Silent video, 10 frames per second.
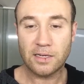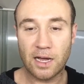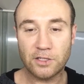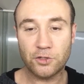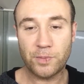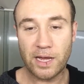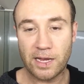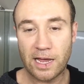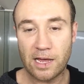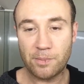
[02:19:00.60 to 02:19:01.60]
and cut your
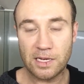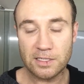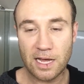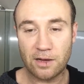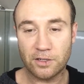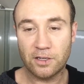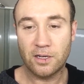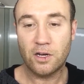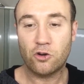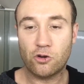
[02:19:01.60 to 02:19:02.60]
hairpiece out.
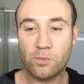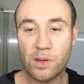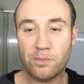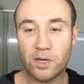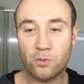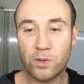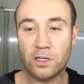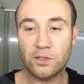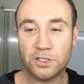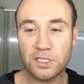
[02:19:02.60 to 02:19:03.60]
Remember,
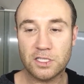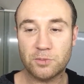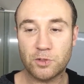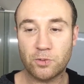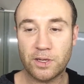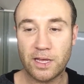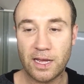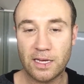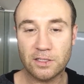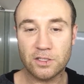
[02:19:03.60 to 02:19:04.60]
wiggle your scissors between the
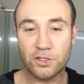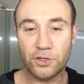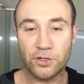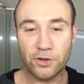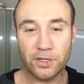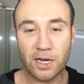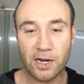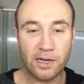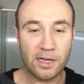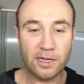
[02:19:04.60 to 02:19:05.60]
hairs so you don't cut
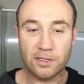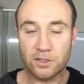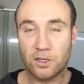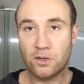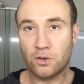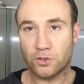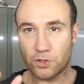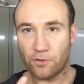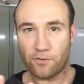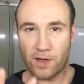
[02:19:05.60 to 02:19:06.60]
any hairs.
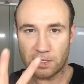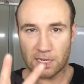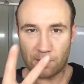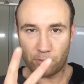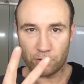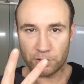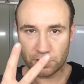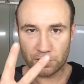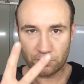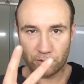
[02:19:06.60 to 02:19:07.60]
Also face
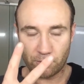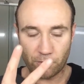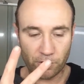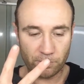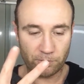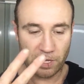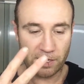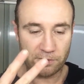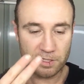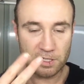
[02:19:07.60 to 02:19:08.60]
upwards with the bottom
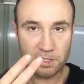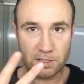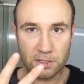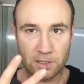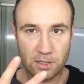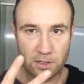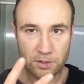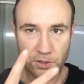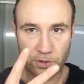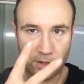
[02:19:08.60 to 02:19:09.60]
blade of the scissors
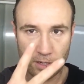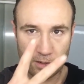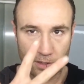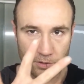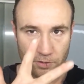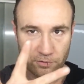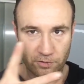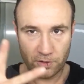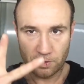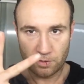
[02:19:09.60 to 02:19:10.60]
so that it sort of
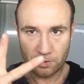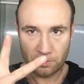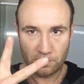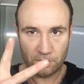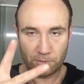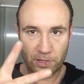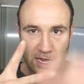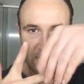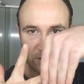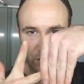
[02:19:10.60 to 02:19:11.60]

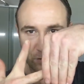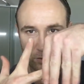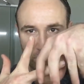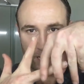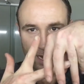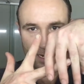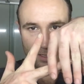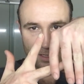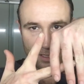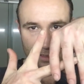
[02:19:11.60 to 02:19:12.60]
plows through the
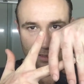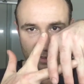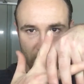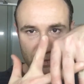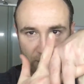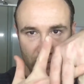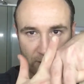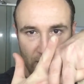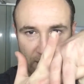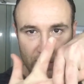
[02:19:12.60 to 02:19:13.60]
hairs
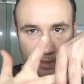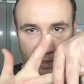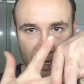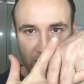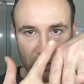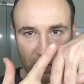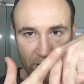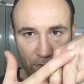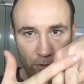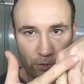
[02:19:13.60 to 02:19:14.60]
and doesn't cut
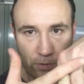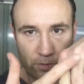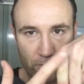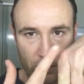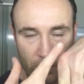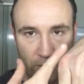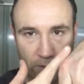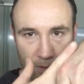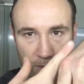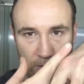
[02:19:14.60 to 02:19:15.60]
through
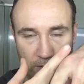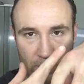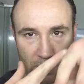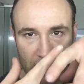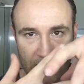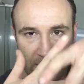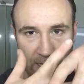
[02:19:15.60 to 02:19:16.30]
any